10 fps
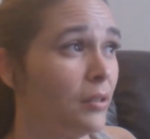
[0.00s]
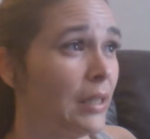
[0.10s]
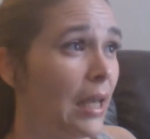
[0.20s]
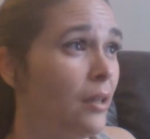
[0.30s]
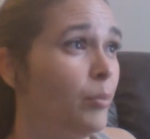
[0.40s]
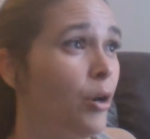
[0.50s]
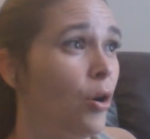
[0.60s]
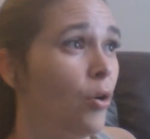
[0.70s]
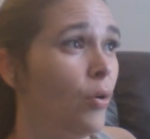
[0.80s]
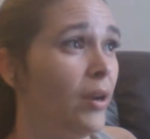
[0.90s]

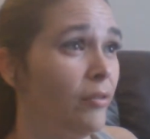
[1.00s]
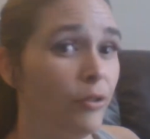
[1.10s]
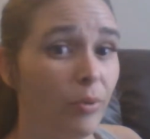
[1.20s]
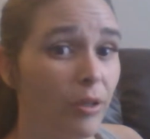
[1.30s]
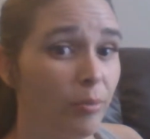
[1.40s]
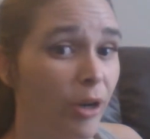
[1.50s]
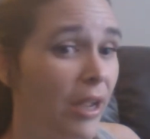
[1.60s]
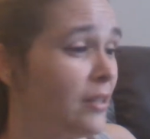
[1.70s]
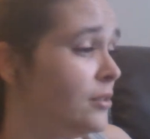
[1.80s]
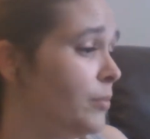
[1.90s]
Callebaut and a few other
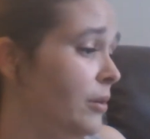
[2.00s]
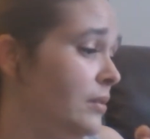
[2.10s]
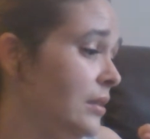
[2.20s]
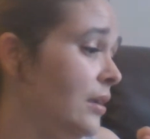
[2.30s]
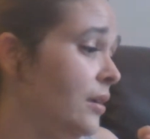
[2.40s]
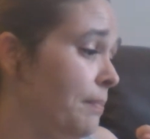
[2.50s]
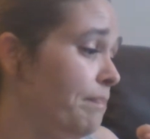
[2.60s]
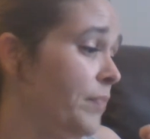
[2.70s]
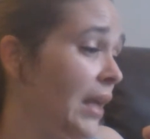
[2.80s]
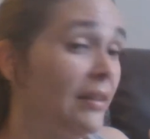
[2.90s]
brands, but I was like,
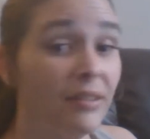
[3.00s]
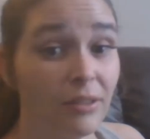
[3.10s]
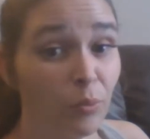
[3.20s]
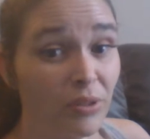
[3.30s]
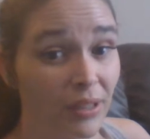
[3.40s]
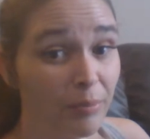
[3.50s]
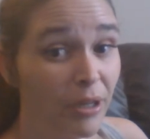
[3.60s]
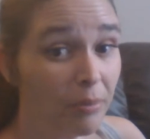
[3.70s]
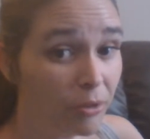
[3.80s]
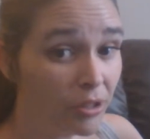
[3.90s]
at least the ones I've been
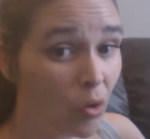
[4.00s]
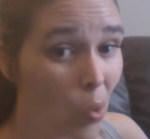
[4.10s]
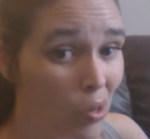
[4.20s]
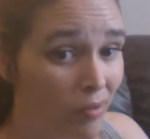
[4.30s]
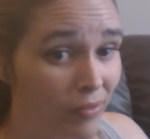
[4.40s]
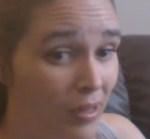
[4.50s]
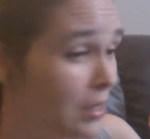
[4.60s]
able to get a hold of,